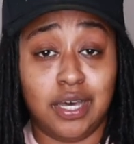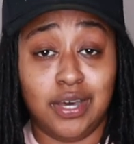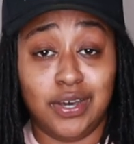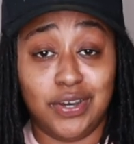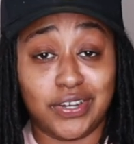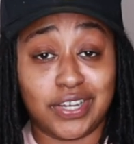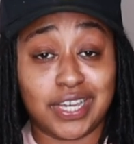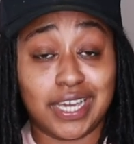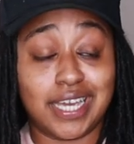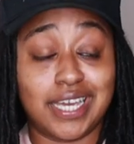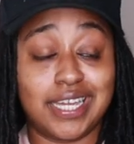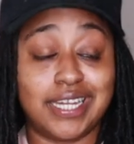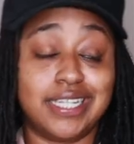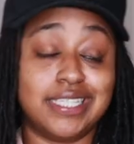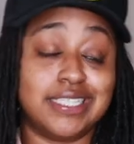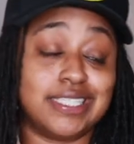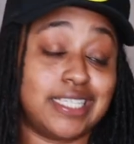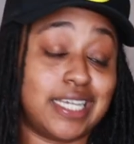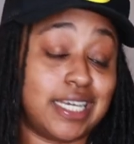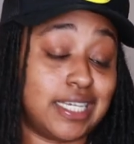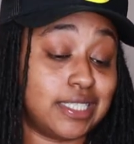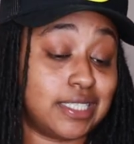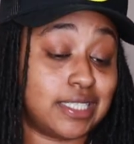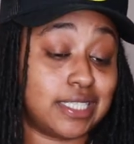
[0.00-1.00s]
okay? And it
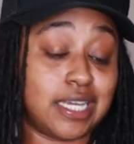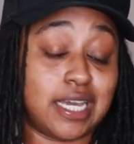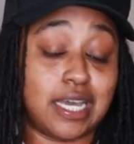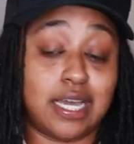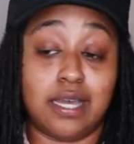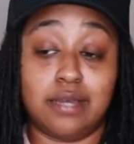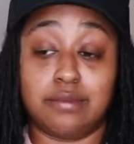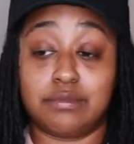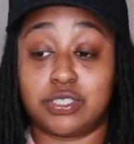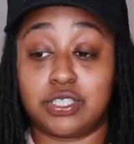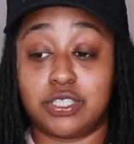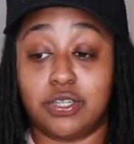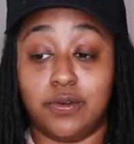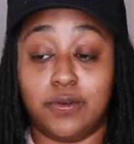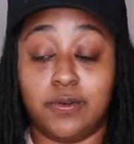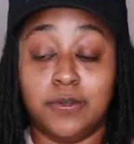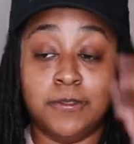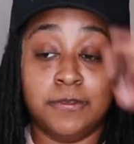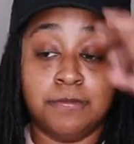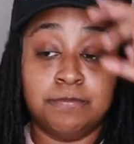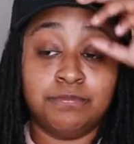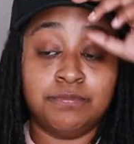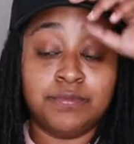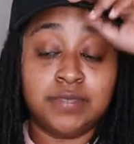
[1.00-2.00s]
takes time. So
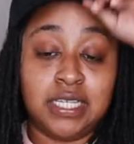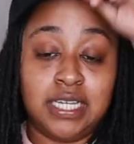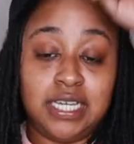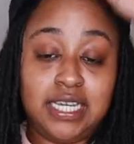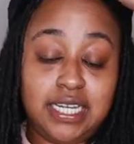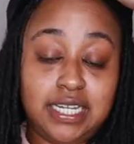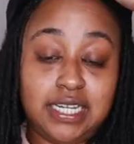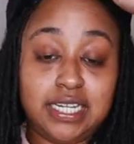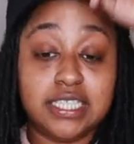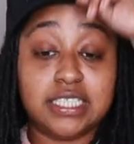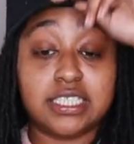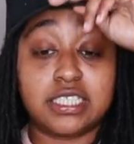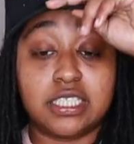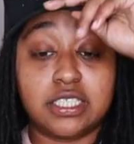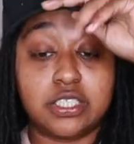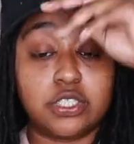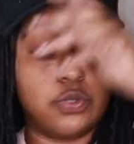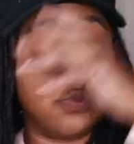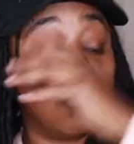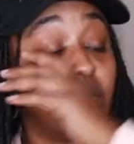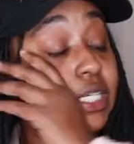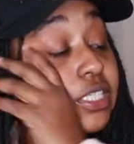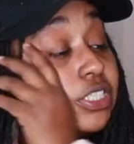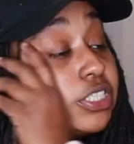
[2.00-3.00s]
in this
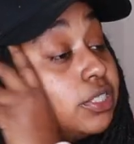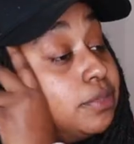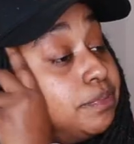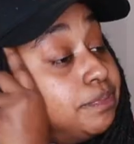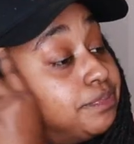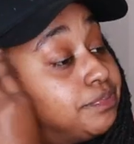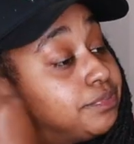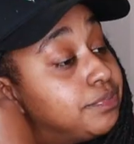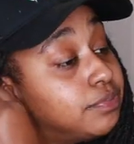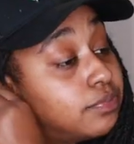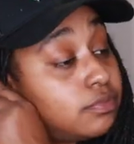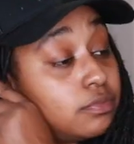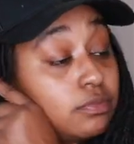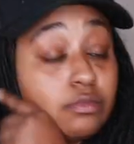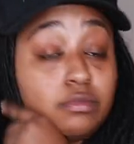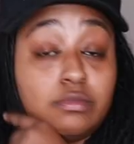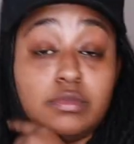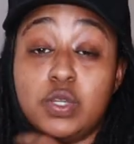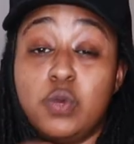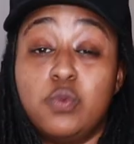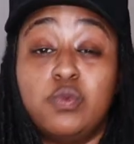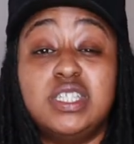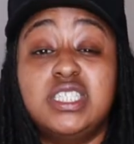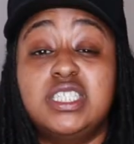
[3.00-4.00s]
situation,
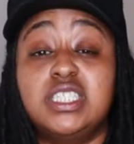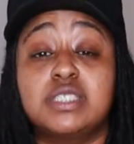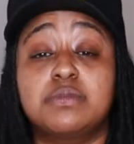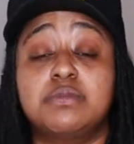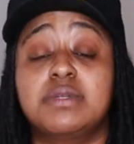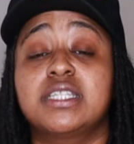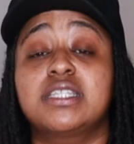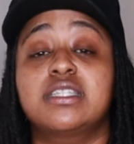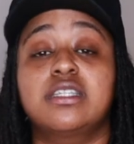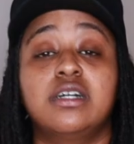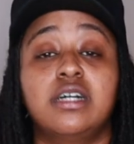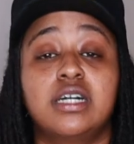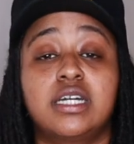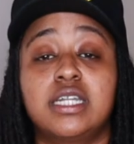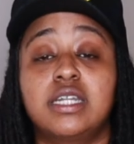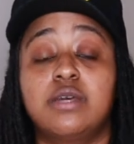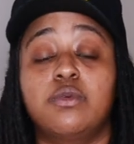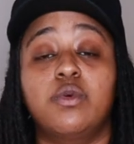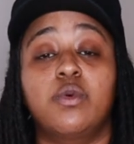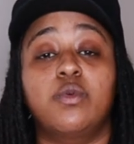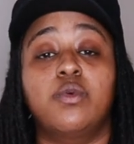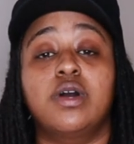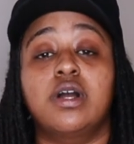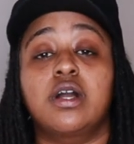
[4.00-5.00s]
we just been thugging it
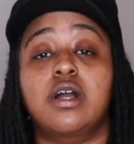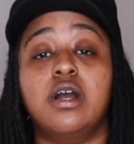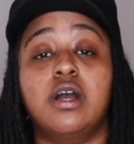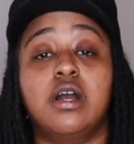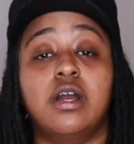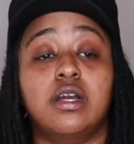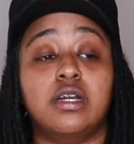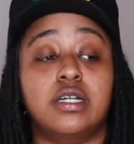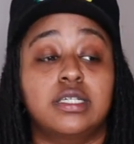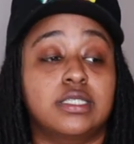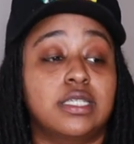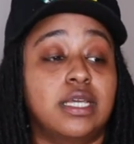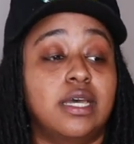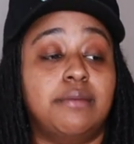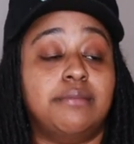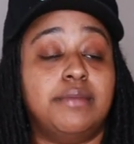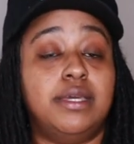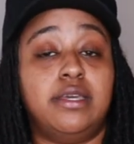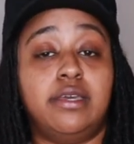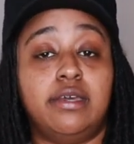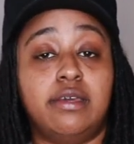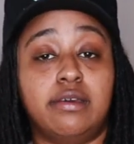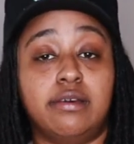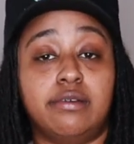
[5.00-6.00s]
with one car because I
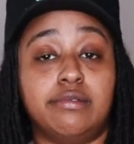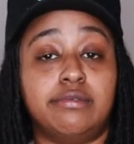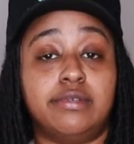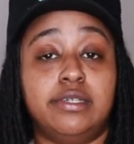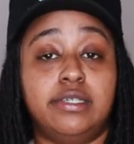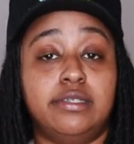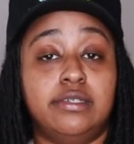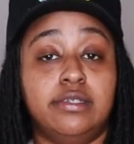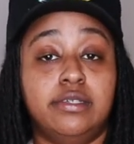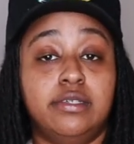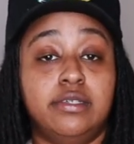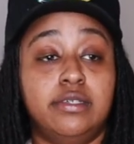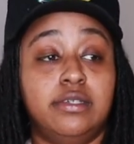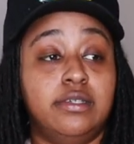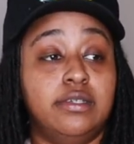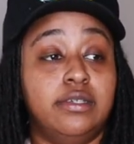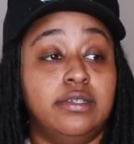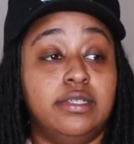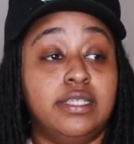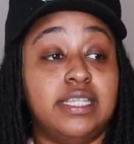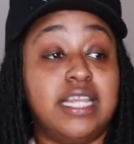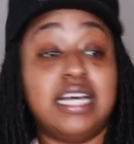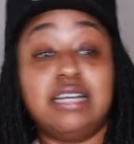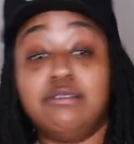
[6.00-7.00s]
mean, hell, we,
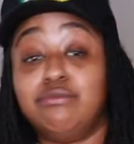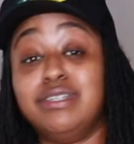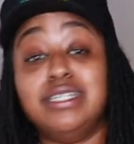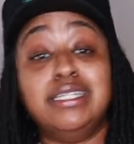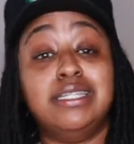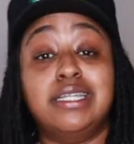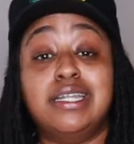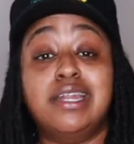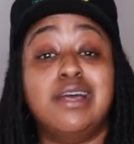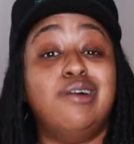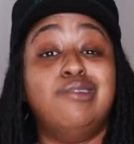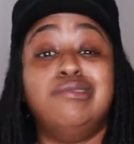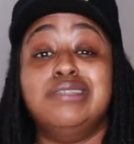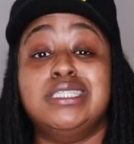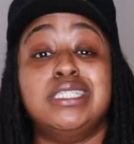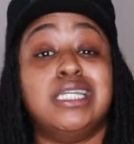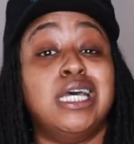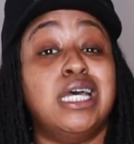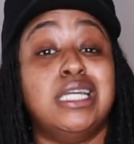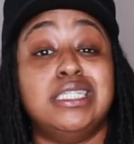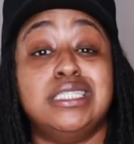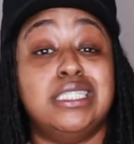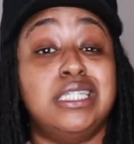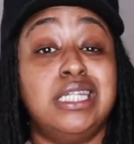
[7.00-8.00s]
that really the only
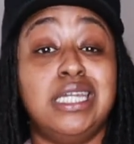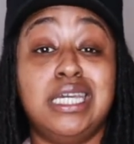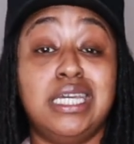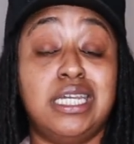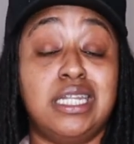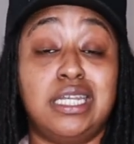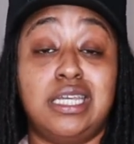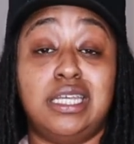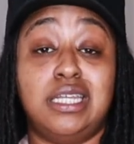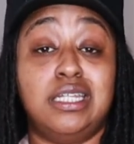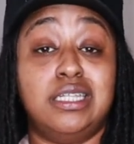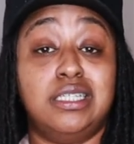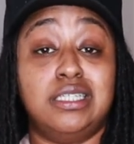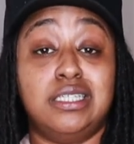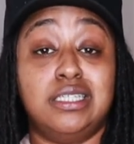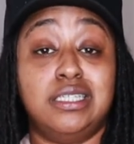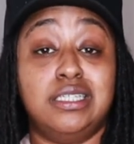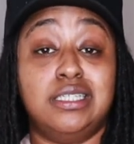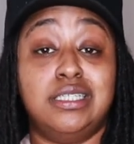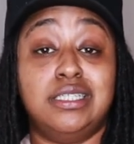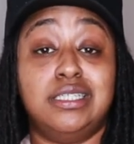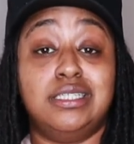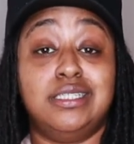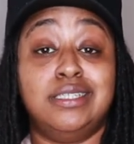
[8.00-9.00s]
time she need it.
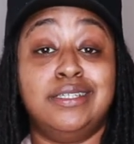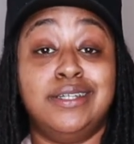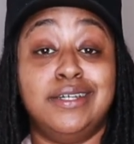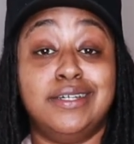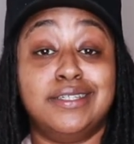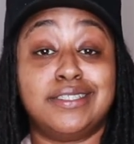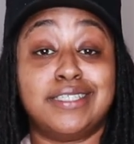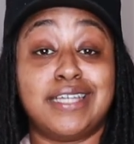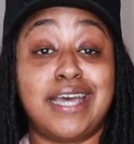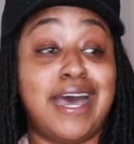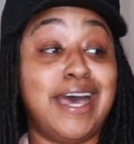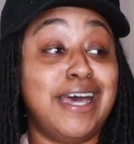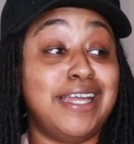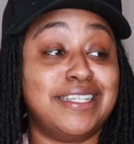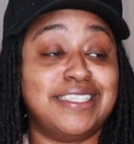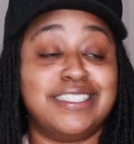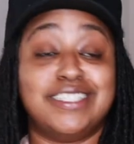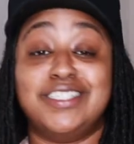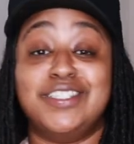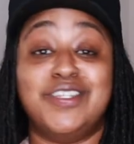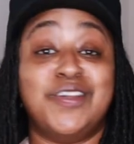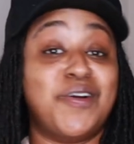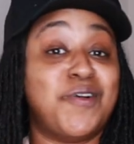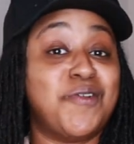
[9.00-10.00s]
You know, so I,
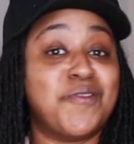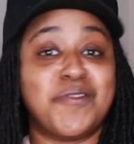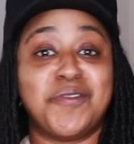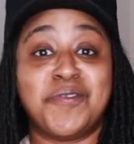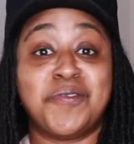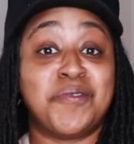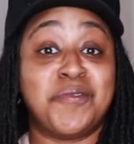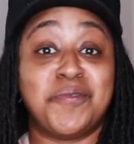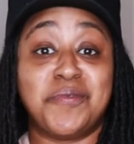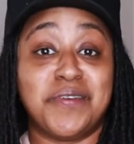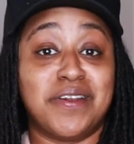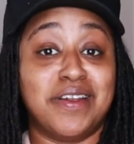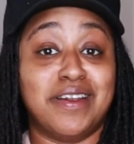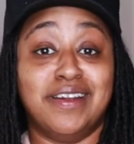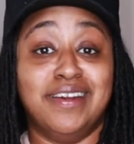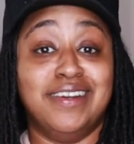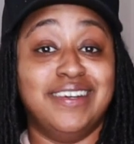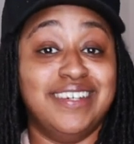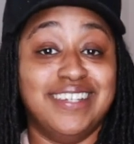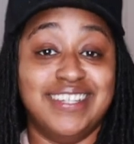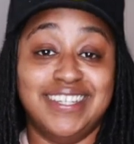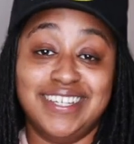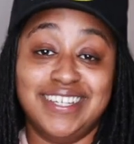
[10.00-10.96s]
she don't go nowhere.